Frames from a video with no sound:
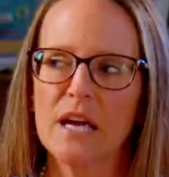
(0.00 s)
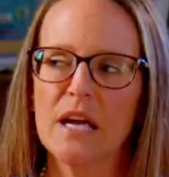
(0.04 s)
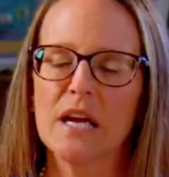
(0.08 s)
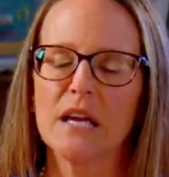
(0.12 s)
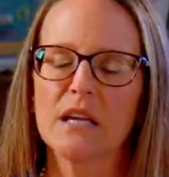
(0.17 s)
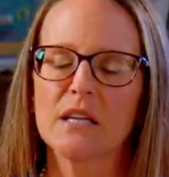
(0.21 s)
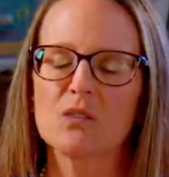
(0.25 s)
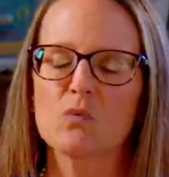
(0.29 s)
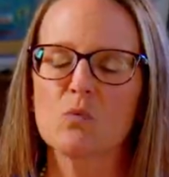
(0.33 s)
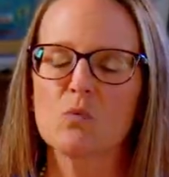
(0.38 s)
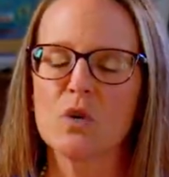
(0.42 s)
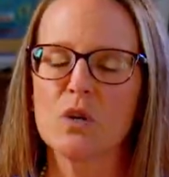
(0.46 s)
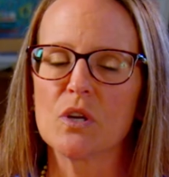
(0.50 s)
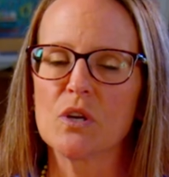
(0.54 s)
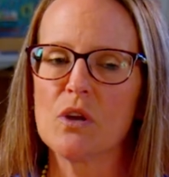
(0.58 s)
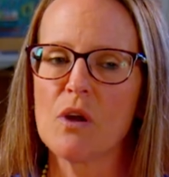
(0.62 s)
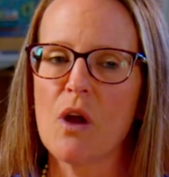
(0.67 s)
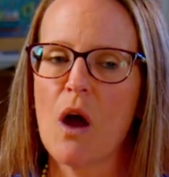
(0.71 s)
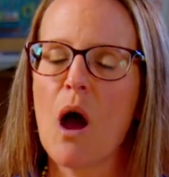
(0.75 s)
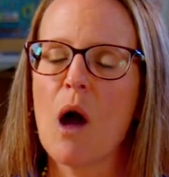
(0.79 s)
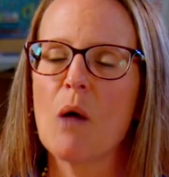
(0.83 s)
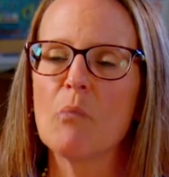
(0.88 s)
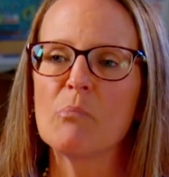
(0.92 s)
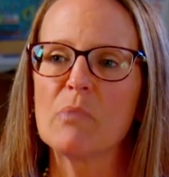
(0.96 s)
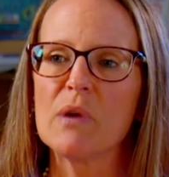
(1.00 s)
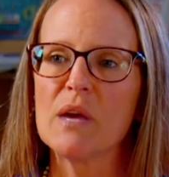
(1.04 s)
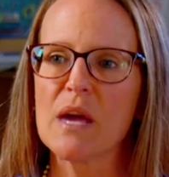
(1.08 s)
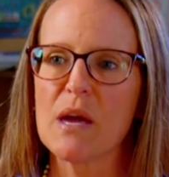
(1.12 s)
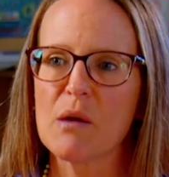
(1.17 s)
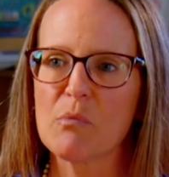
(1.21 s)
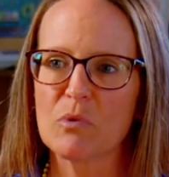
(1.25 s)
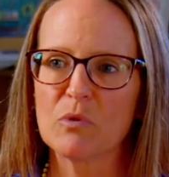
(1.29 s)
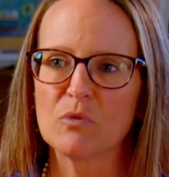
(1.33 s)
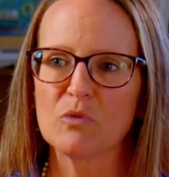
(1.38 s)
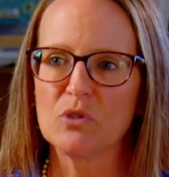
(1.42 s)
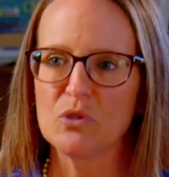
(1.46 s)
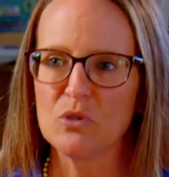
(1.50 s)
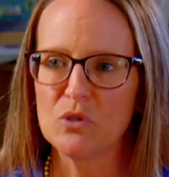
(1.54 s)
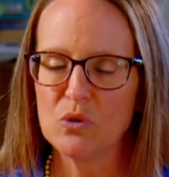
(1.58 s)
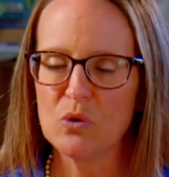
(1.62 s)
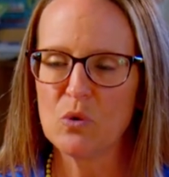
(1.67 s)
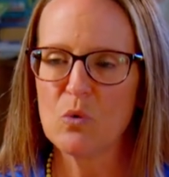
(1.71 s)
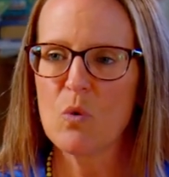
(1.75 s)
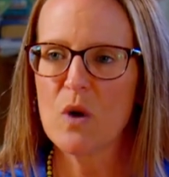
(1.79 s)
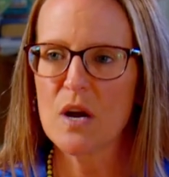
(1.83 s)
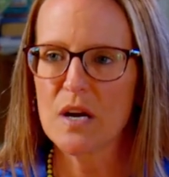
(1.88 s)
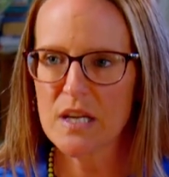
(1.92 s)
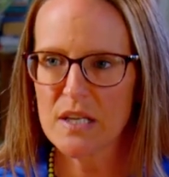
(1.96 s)
Gates would not be able to
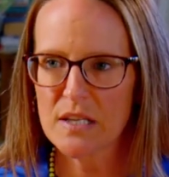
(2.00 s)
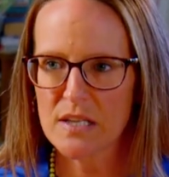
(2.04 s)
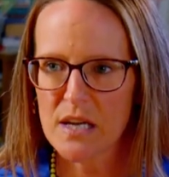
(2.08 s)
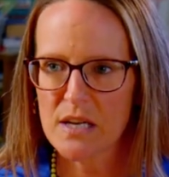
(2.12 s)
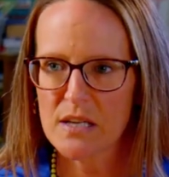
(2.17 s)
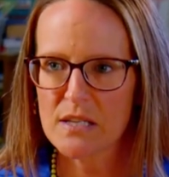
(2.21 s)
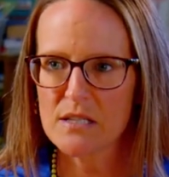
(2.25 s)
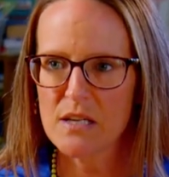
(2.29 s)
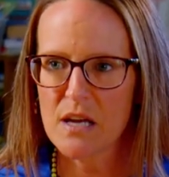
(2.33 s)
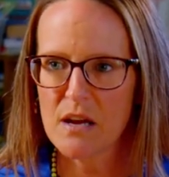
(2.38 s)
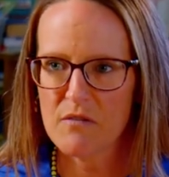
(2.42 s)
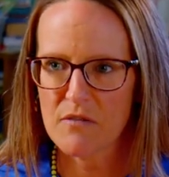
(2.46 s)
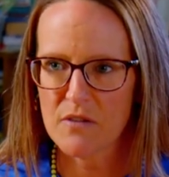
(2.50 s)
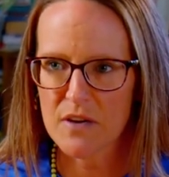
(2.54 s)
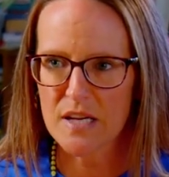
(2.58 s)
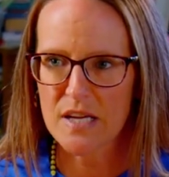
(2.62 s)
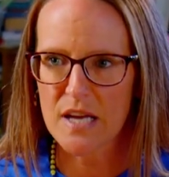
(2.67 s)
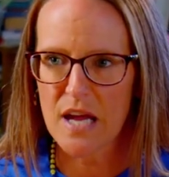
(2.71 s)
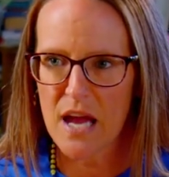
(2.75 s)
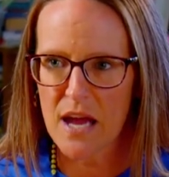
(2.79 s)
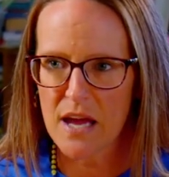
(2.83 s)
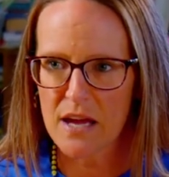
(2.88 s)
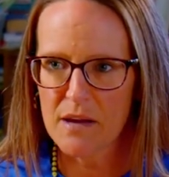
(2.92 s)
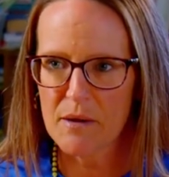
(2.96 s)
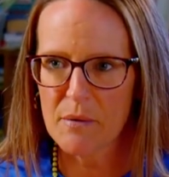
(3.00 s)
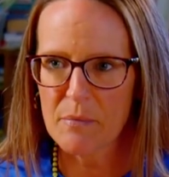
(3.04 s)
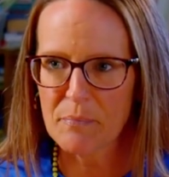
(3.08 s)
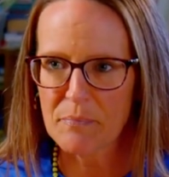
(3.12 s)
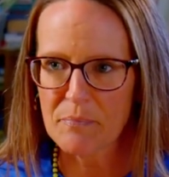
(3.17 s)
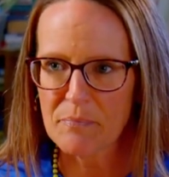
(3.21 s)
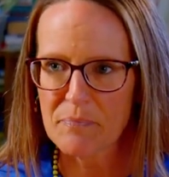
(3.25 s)
do what it does every day.